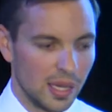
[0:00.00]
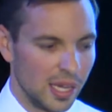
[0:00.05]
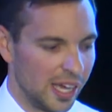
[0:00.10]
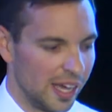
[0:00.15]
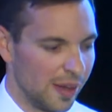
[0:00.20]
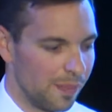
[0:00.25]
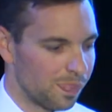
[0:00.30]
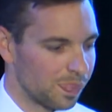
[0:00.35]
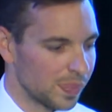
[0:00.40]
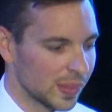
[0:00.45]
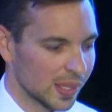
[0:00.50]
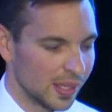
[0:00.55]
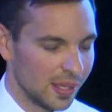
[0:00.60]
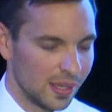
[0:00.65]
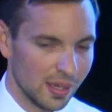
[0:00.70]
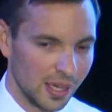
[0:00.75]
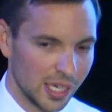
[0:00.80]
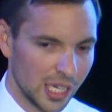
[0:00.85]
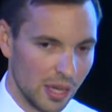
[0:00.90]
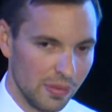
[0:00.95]

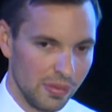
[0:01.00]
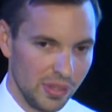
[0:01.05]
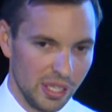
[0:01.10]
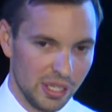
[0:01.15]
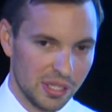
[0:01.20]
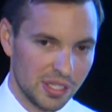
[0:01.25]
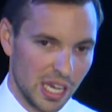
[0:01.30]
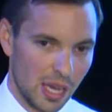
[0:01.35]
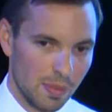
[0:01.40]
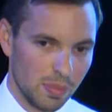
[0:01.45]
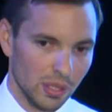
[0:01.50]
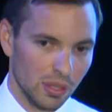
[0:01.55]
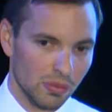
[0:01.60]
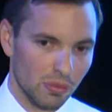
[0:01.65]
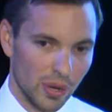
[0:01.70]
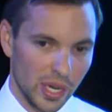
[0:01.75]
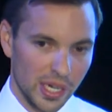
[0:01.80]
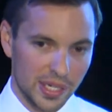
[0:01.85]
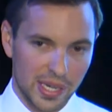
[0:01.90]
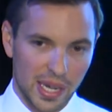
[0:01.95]
I gave you the example
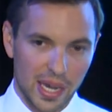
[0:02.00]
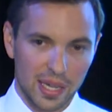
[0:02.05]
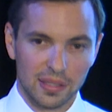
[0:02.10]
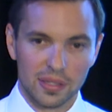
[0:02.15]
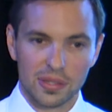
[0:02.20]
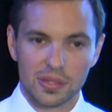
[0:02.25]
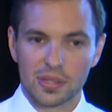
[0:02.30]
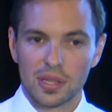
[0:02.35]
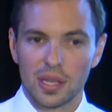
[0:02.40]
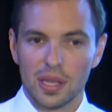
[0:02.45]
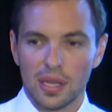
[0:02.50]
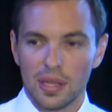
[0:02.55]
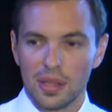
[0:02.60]
of retailers.